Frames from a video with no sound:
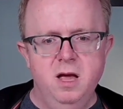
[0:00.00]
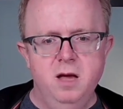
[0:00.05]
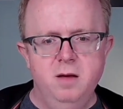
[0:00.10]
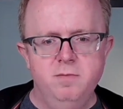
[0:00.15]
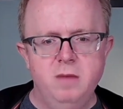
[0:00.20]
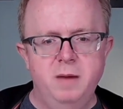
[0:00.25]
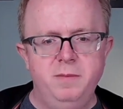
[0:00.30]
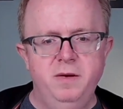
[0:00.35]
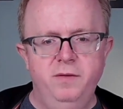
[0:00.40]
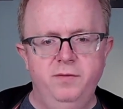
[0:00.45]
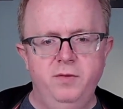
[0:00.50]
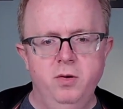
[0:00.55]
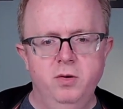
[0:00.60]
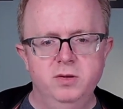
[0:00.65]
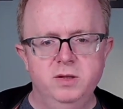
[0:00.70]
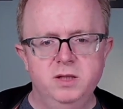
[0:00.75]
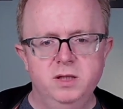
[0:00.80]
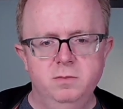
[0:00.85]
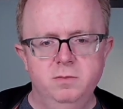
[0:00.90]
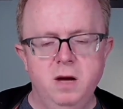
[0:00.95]
maybe you've got
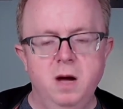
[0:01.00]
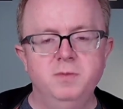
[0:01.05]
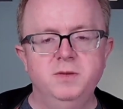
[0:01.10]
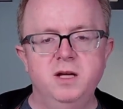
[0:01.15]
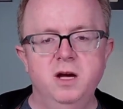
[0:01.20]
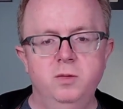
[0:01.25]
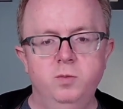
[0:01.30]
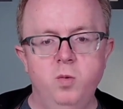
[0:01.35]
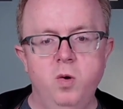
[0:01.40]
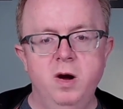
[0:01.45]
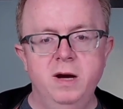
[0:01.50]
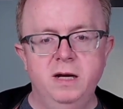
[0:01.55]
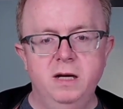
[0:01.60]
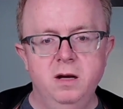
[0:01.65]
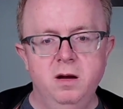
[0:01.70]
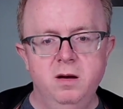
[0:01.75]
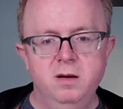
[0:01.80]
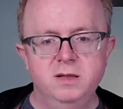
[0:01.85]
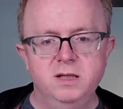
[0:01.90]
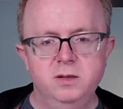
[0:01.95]
some upturned wine
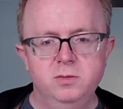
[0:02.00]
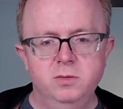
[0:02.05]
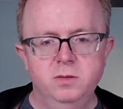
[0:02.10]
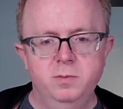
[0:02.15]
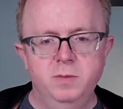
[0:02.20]
glasses with a